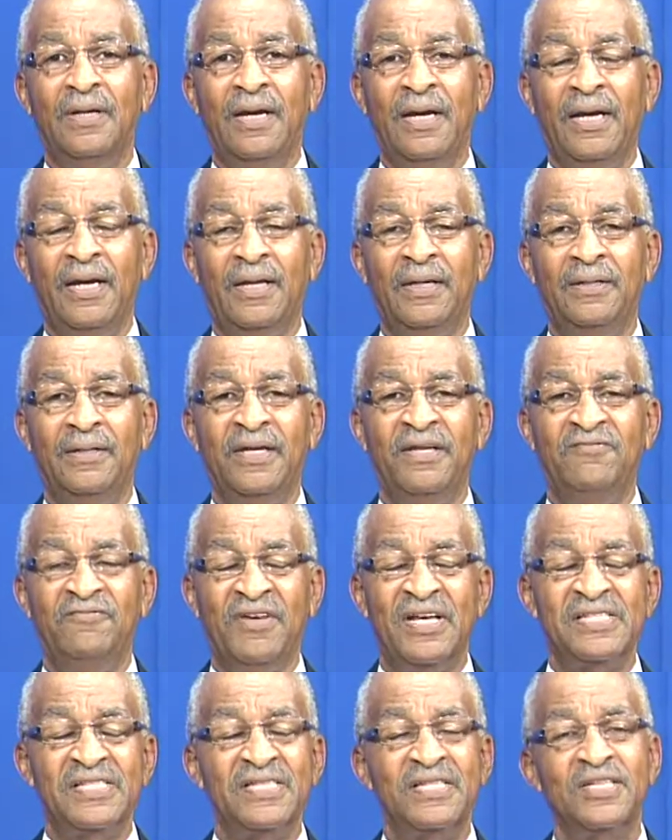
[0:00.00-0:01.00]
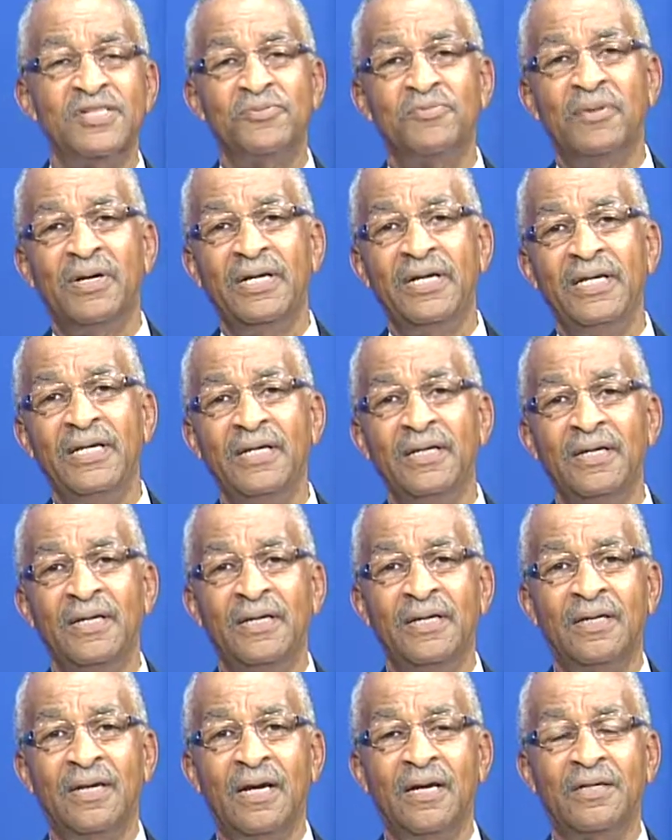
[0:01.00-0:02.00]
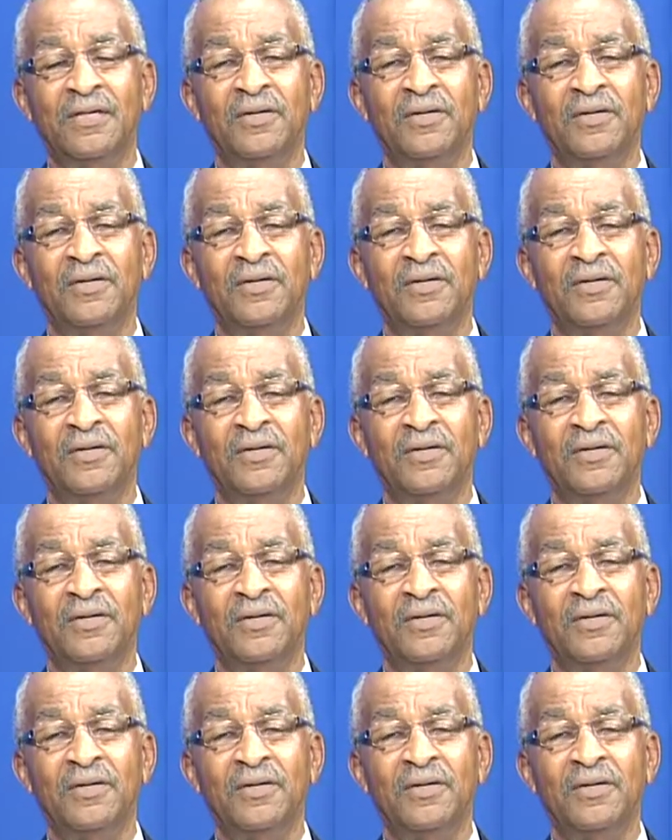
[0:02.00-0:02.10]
and invested his money in our